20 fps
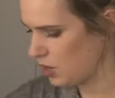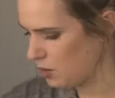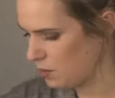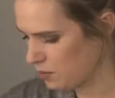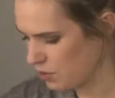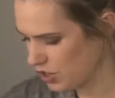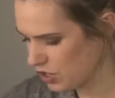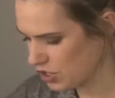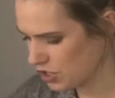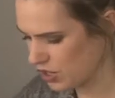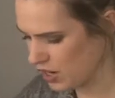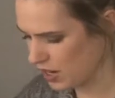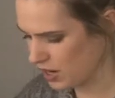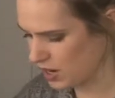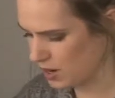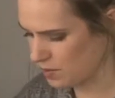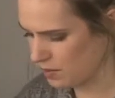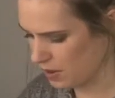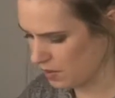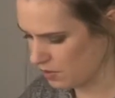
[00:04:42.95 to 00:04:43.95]
you appreciate
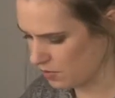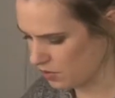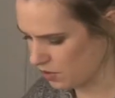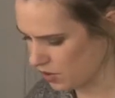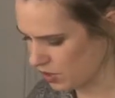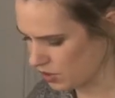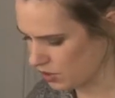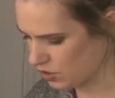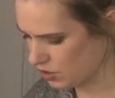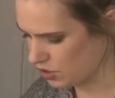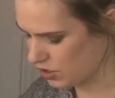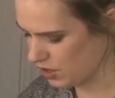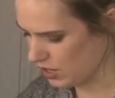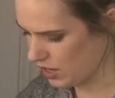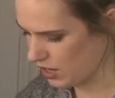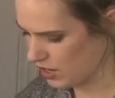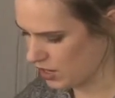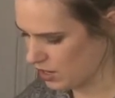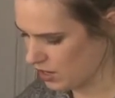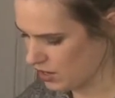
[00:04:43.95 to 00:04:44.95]
it a bit more, don't you
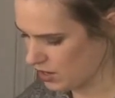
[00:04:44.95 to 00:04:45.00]
think?